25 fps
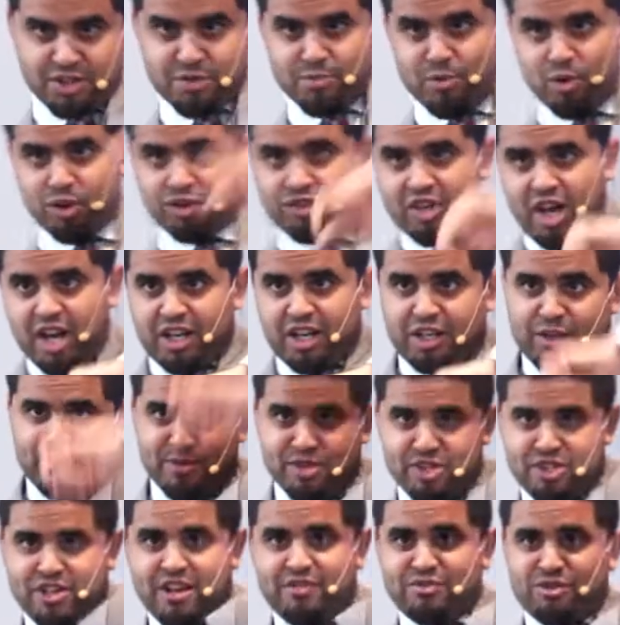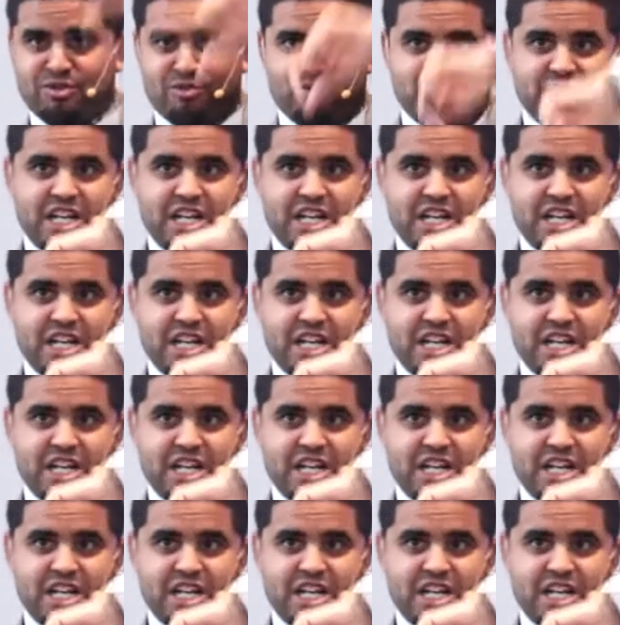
There's more documents you have